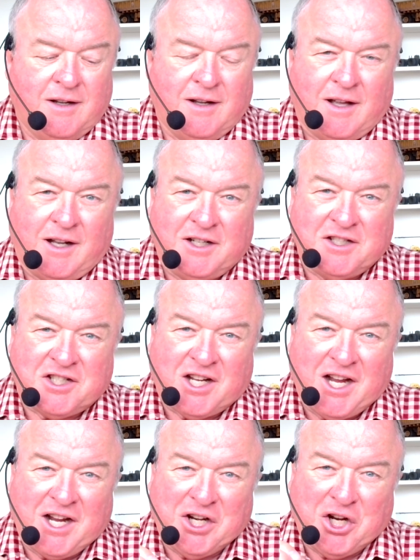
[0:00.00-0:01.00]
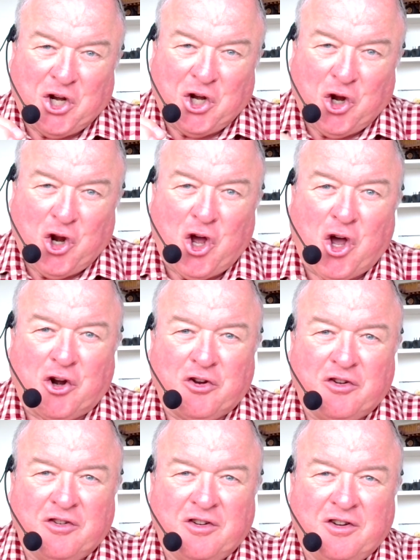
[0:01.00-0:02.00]
It has taken a lot
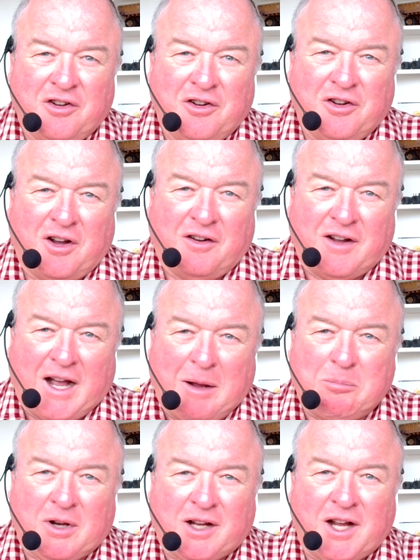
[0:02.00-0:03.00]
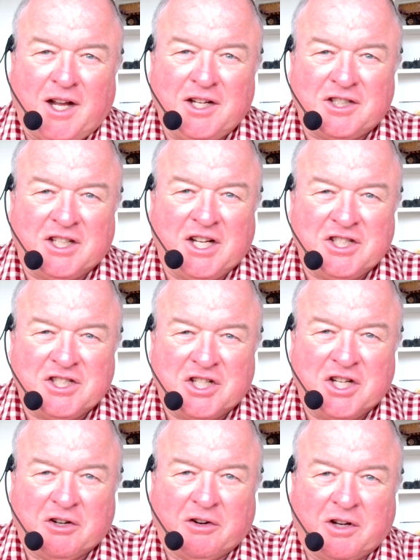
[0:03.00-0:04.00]
of application
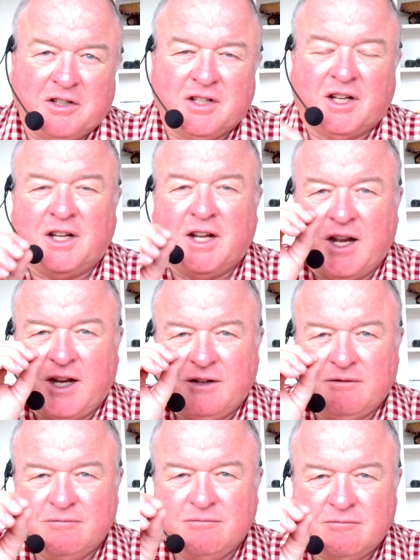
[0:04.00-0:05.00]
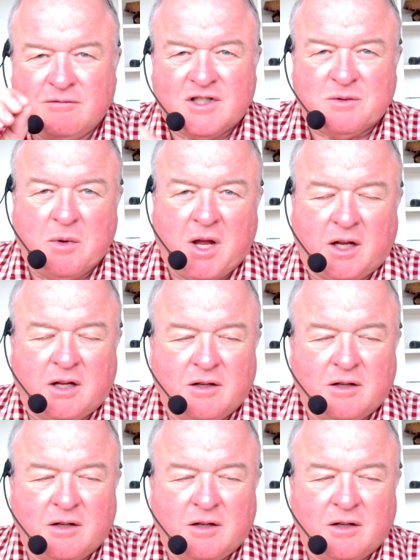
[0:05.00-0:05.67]
engineering to get it smick.